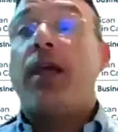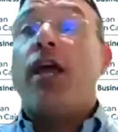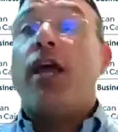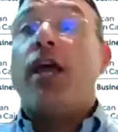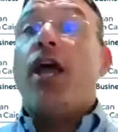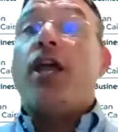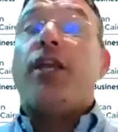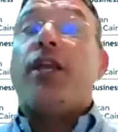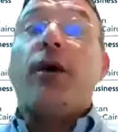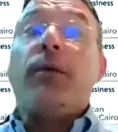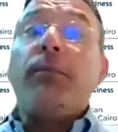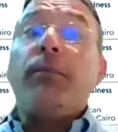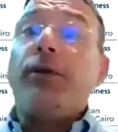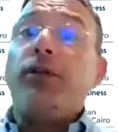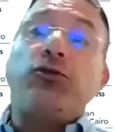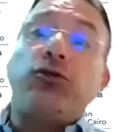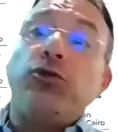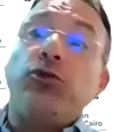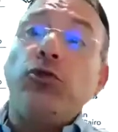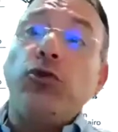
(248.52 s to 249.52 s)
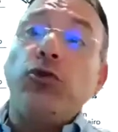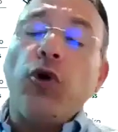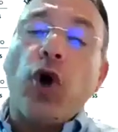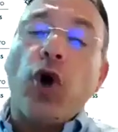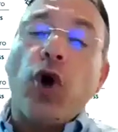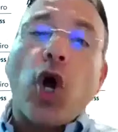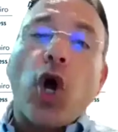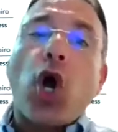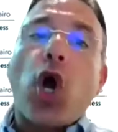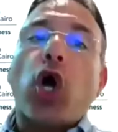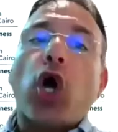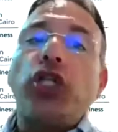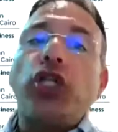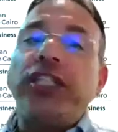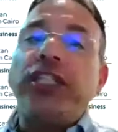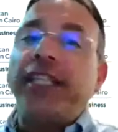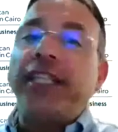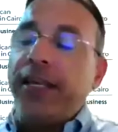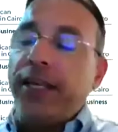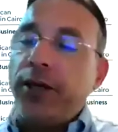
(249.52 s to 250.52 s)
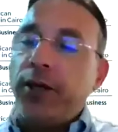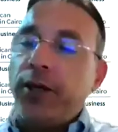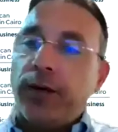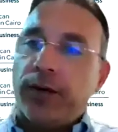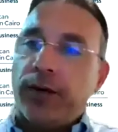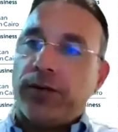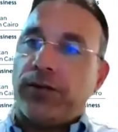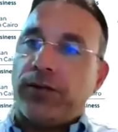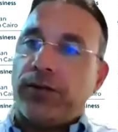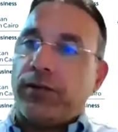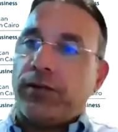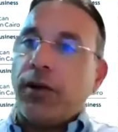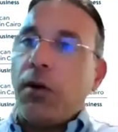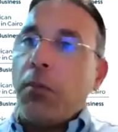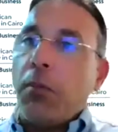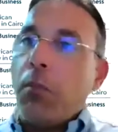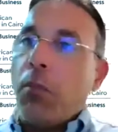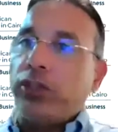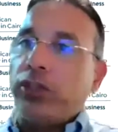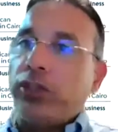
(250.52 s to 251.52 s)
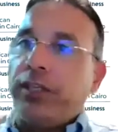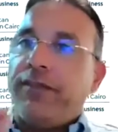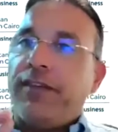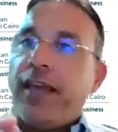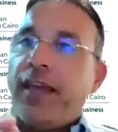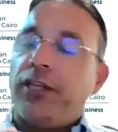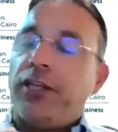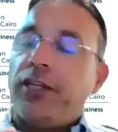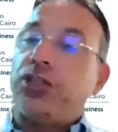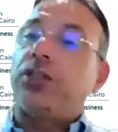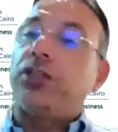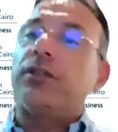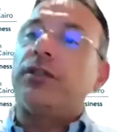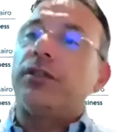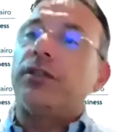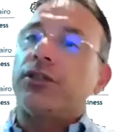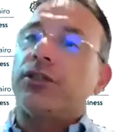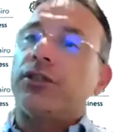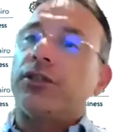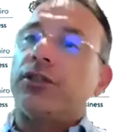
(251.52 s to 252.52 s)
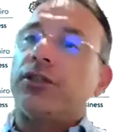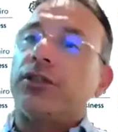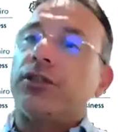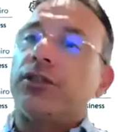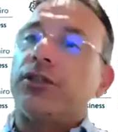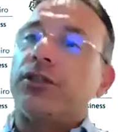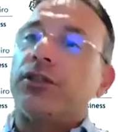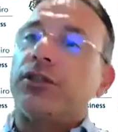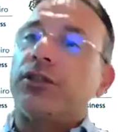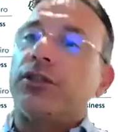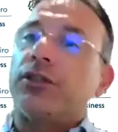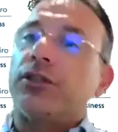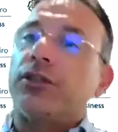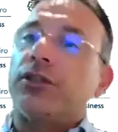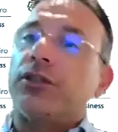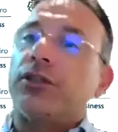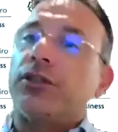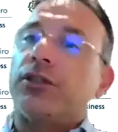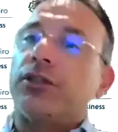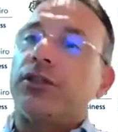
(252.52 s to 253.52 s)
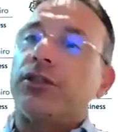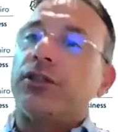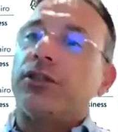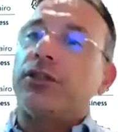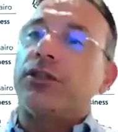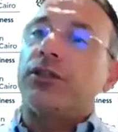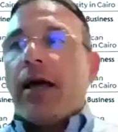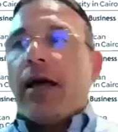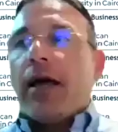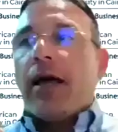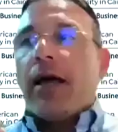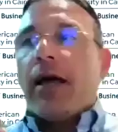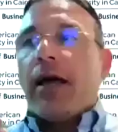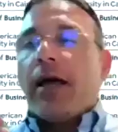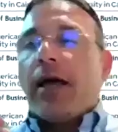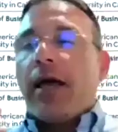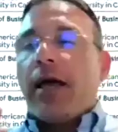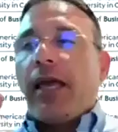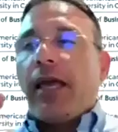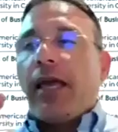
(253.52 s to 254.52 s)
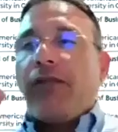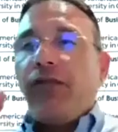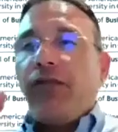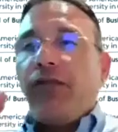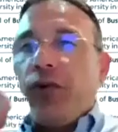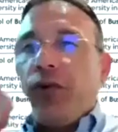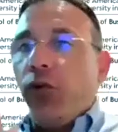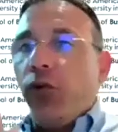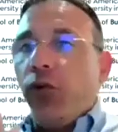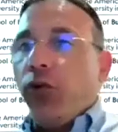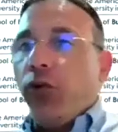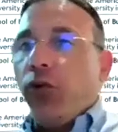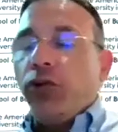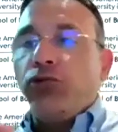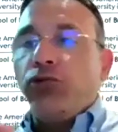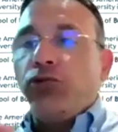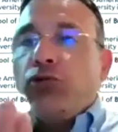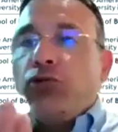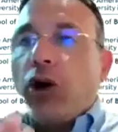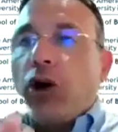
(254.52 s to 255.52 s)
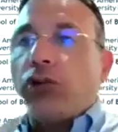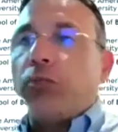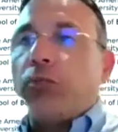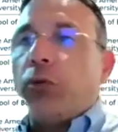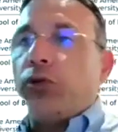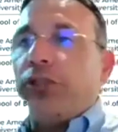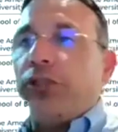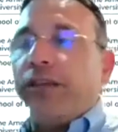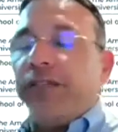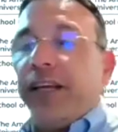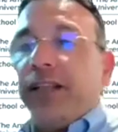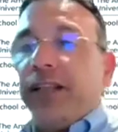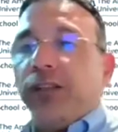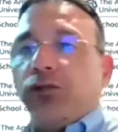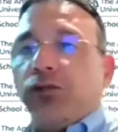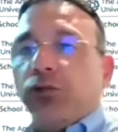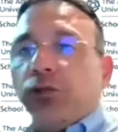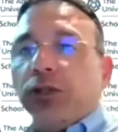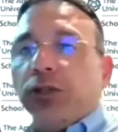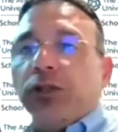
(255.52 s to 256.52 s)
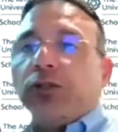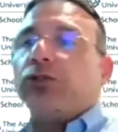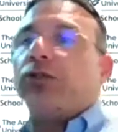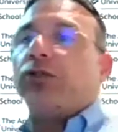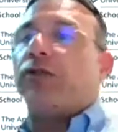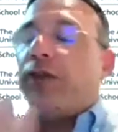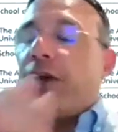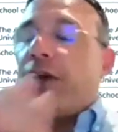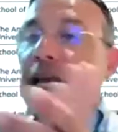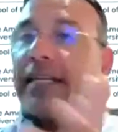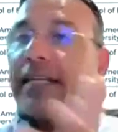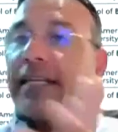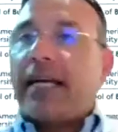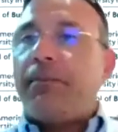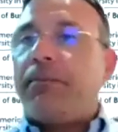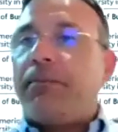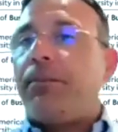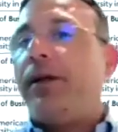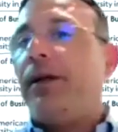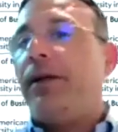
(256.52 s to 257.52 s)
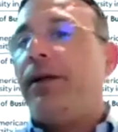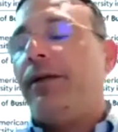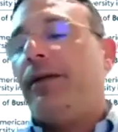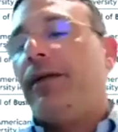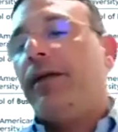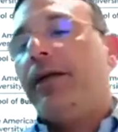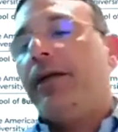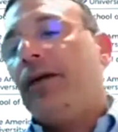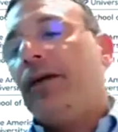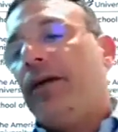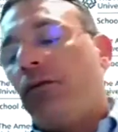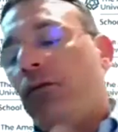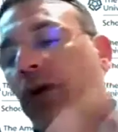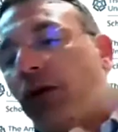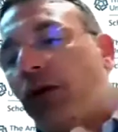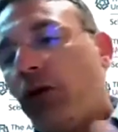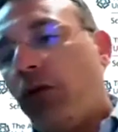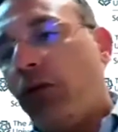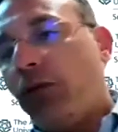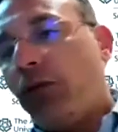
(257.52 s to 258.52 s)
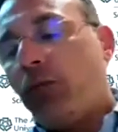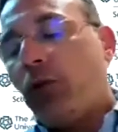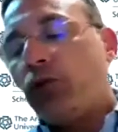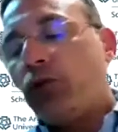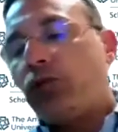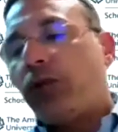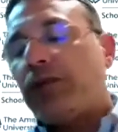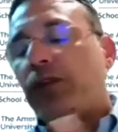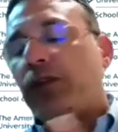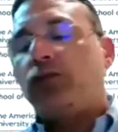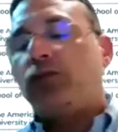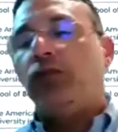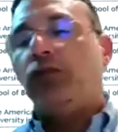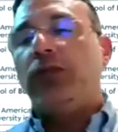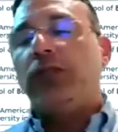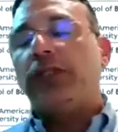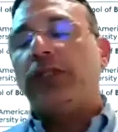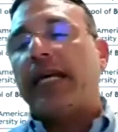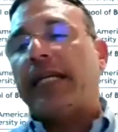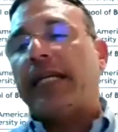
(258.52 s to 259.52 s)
Number two, continuous motivation. So if you do not motivate the students, so for example, when most of the students